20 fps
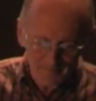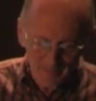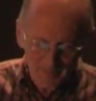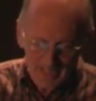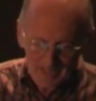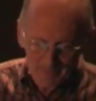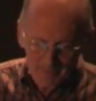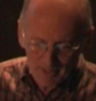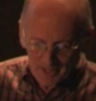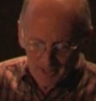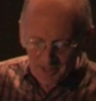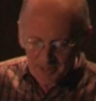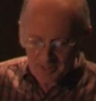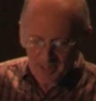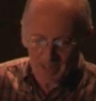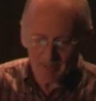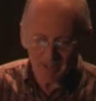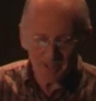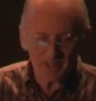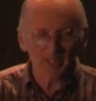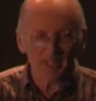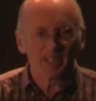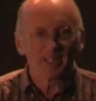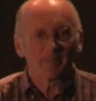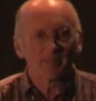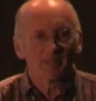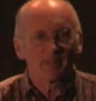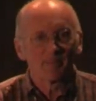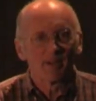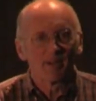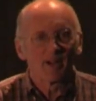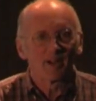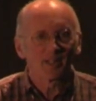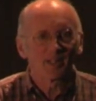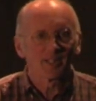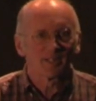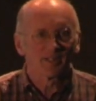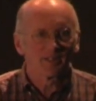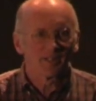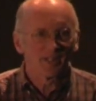anyway, this time I turned up in
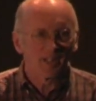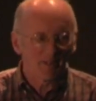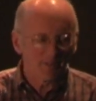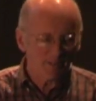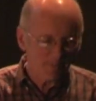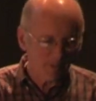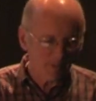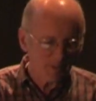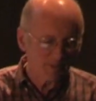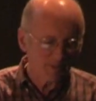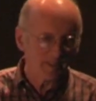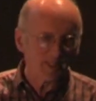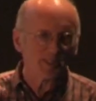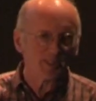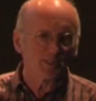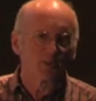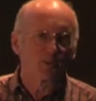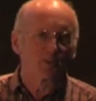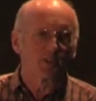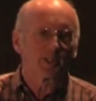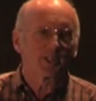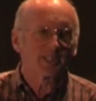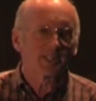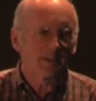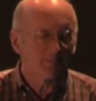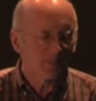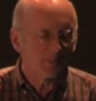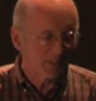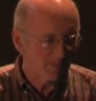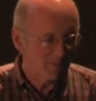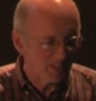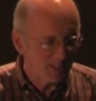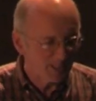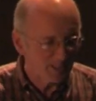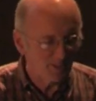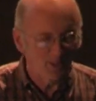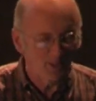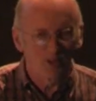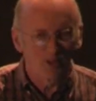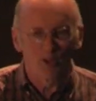America, and I was supposed to be installing something, but it
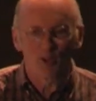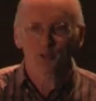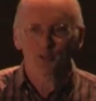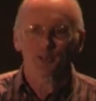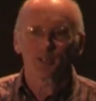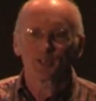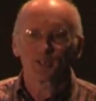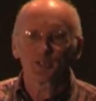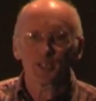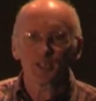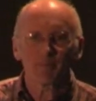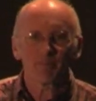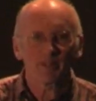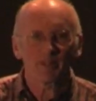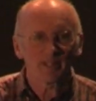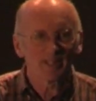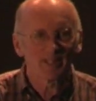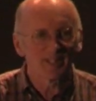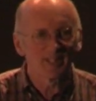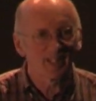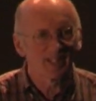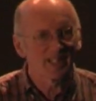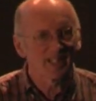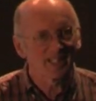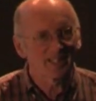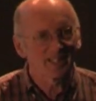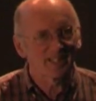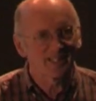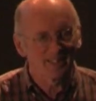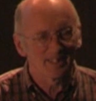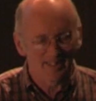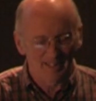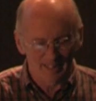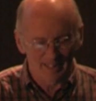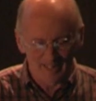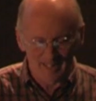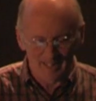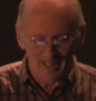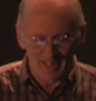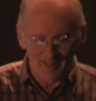got lost in shipping, and I
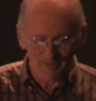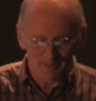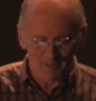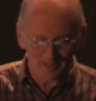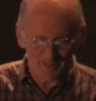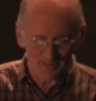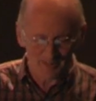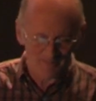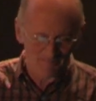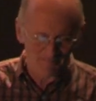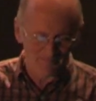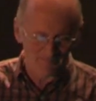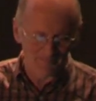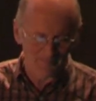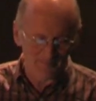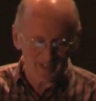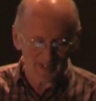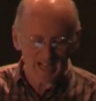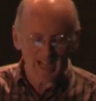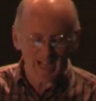was very